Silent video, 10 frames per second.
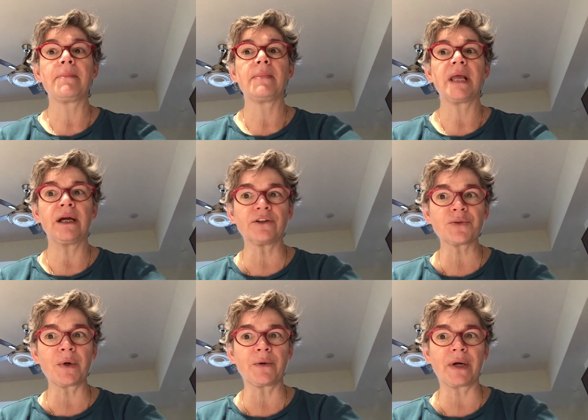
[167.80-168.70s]
Here's
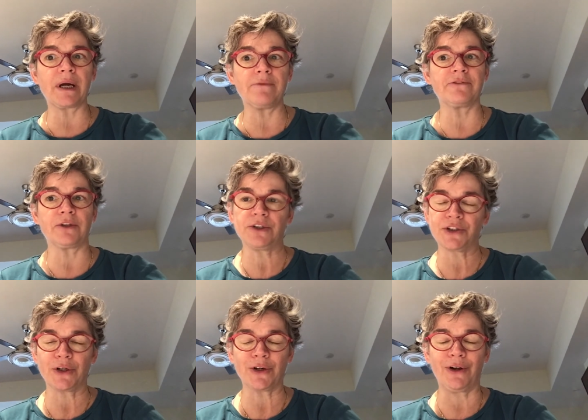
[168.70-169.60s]
where we come full
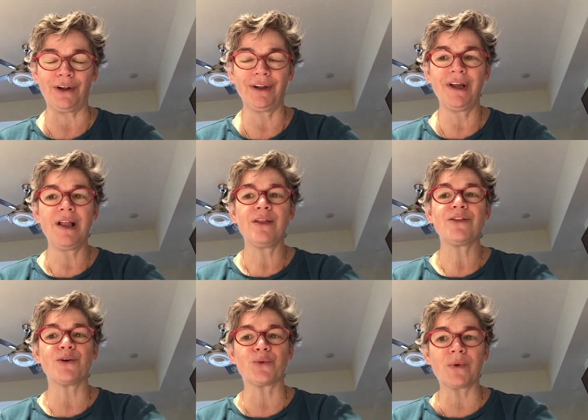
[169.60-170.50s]
circle.
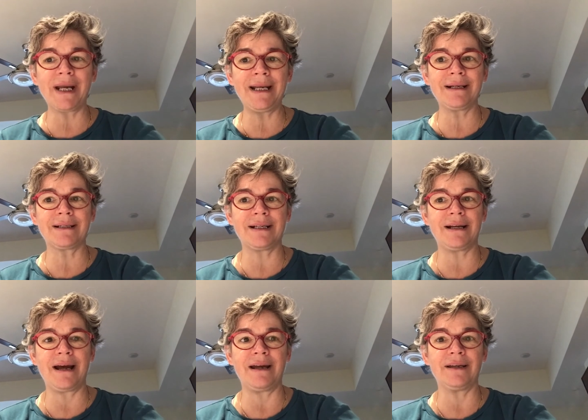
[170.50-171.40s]
The reading
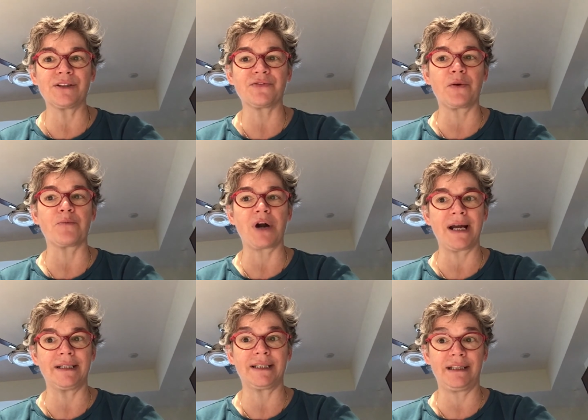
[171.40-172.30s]
today is from
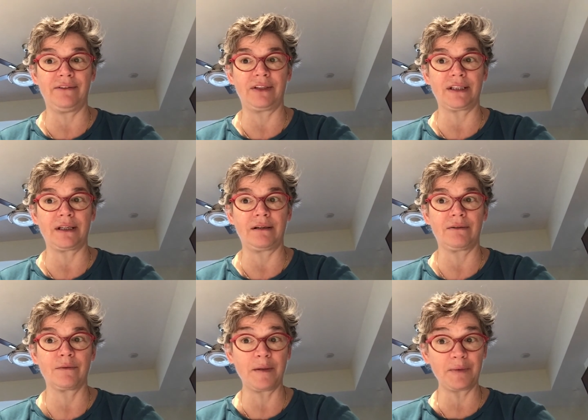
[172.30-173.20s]
Bryan Stevenson.
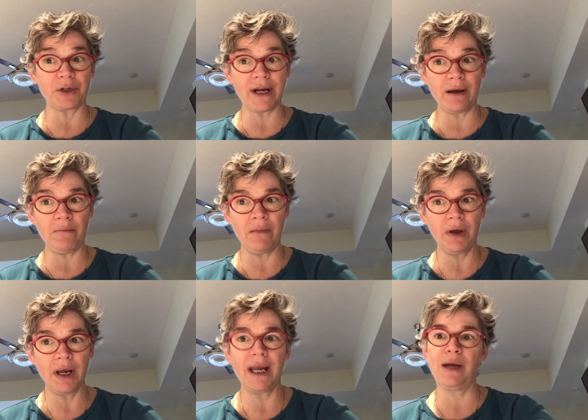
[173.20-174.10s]
Remember him?
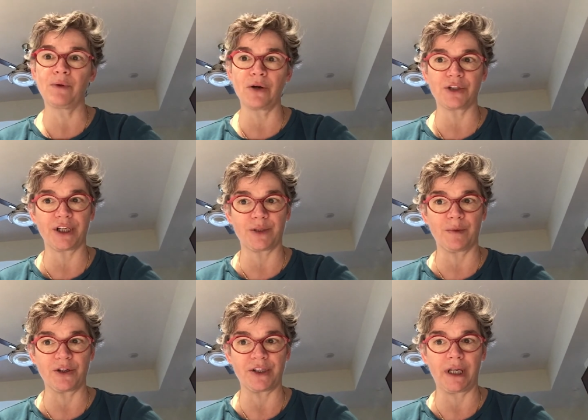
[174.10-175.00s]
He wrote Just
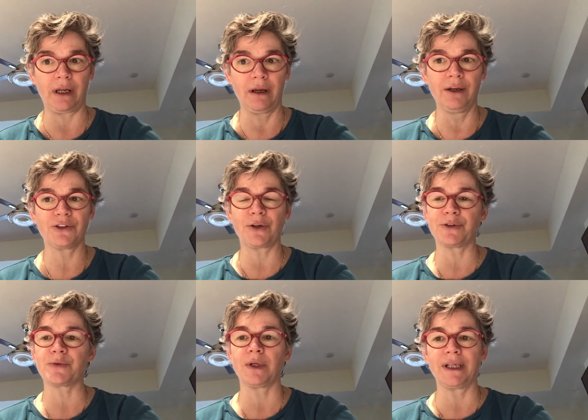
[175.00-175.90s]
Mercy. So I
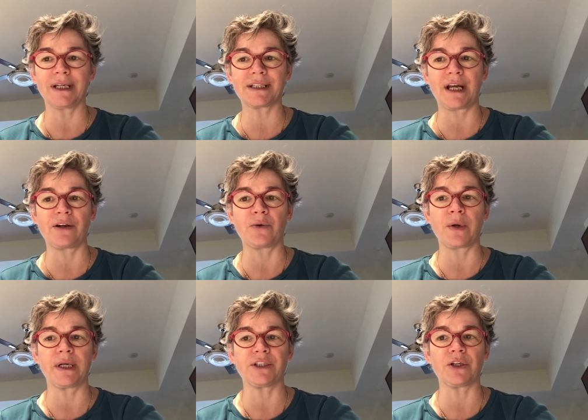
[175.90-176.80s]
was really excited
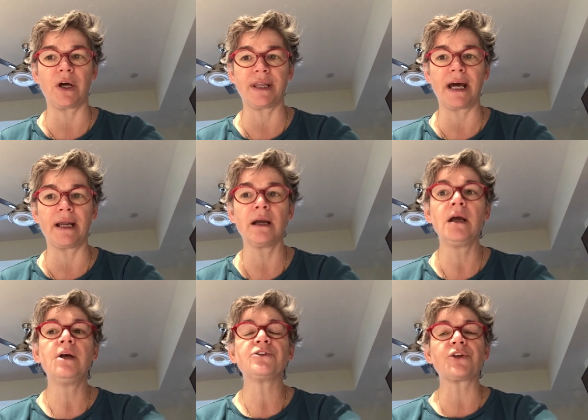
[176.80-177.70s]
when I saw that.
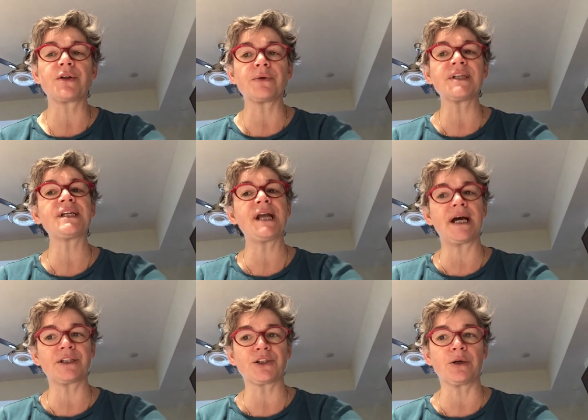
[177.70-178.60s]
So there is an
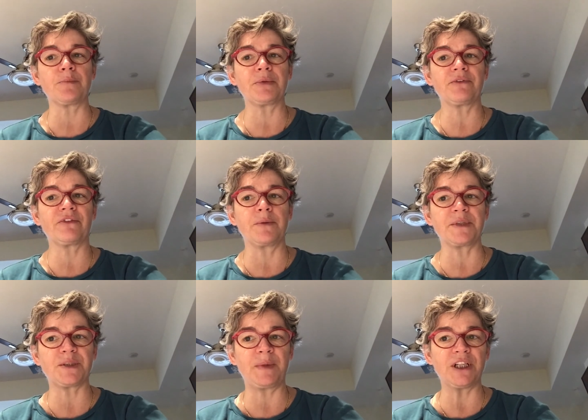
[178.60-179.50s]
excerpt from a
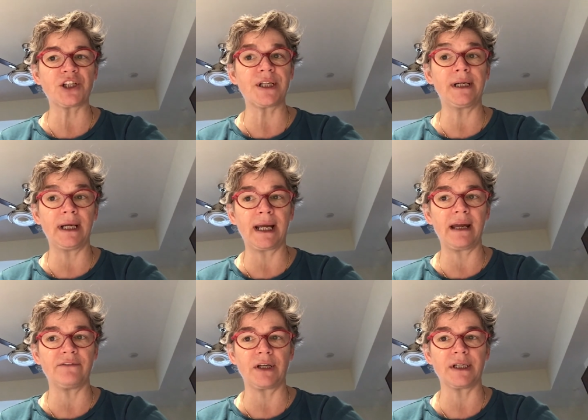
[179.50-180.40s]
speech that he
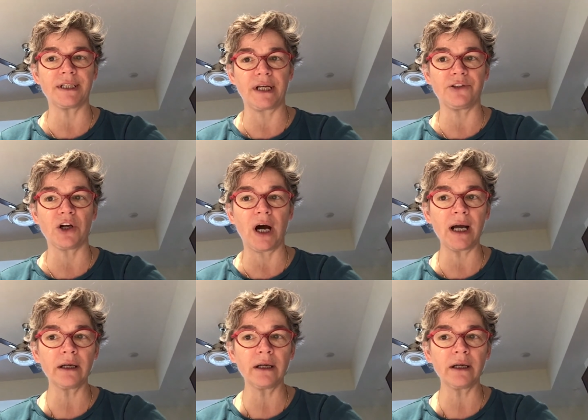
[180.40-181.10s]
gave in a TED Talk